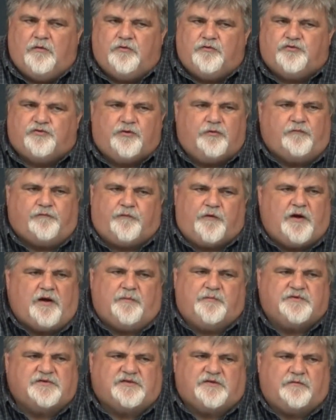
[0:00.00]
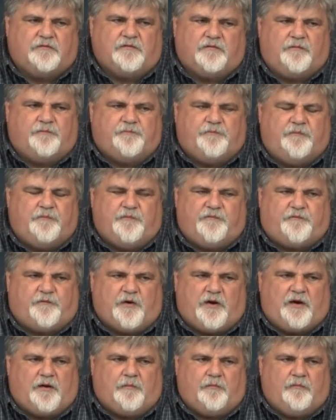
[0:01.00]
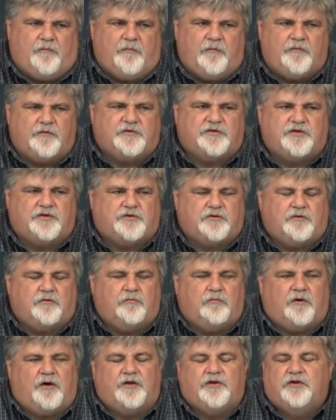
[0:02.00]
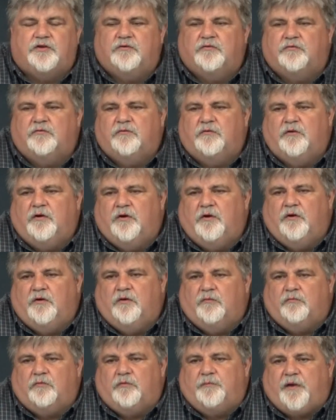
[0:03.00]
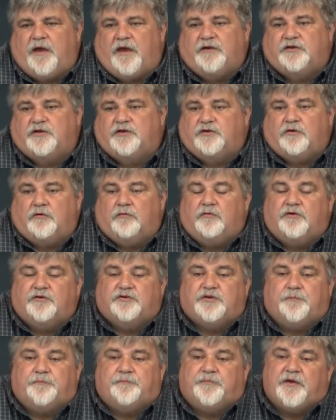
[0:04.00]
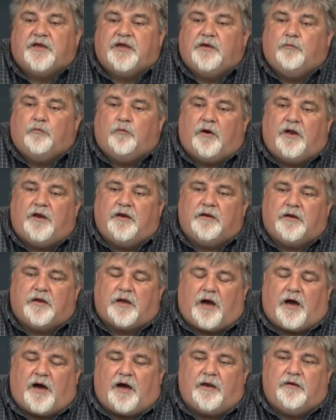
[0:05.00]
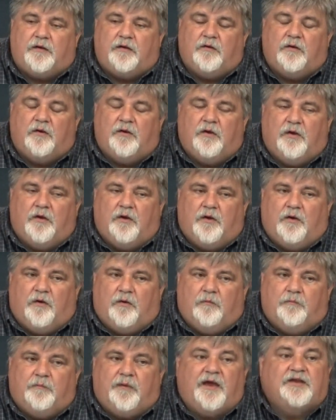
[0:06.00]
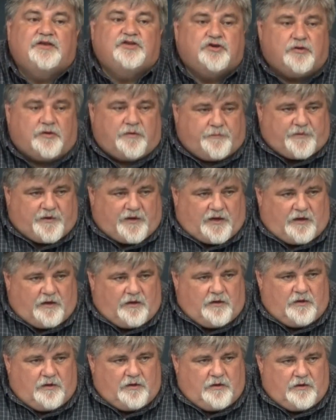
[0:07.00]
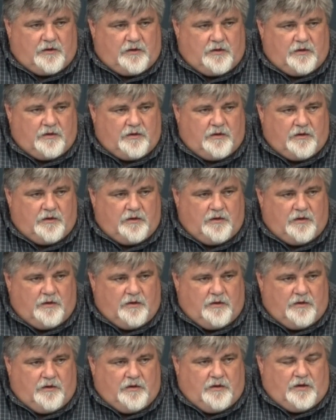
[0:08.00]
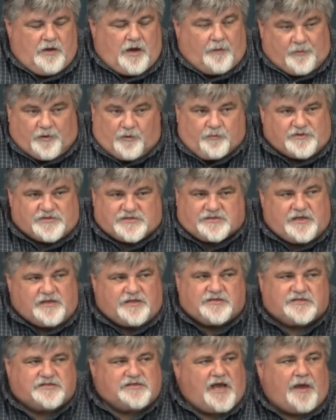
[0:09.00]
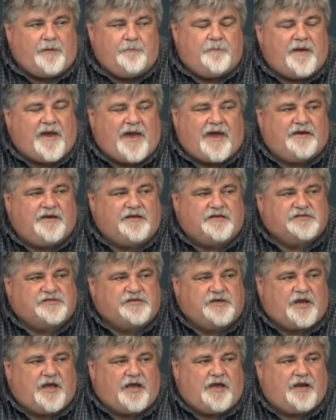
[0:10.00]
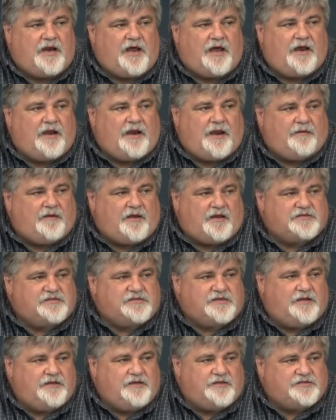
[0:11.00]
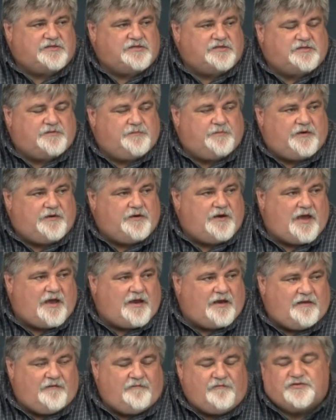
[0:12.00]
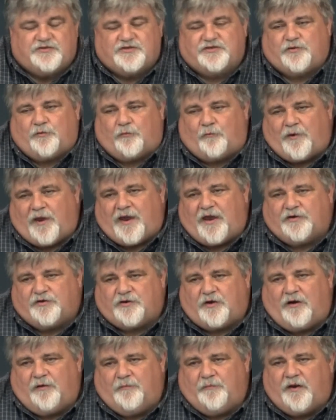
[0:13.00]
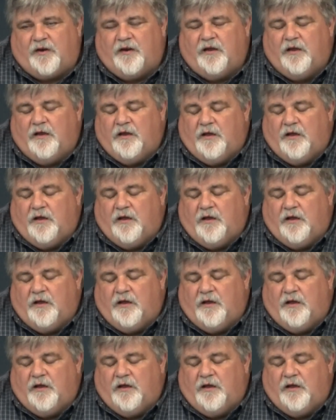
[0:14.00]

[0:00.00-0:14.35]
True freedom is the freedom to do what you were made to do or to be what God made you to be. I mean, we see the same madness today, and, I, and I'm not saying this just to be negative or just a rant on, but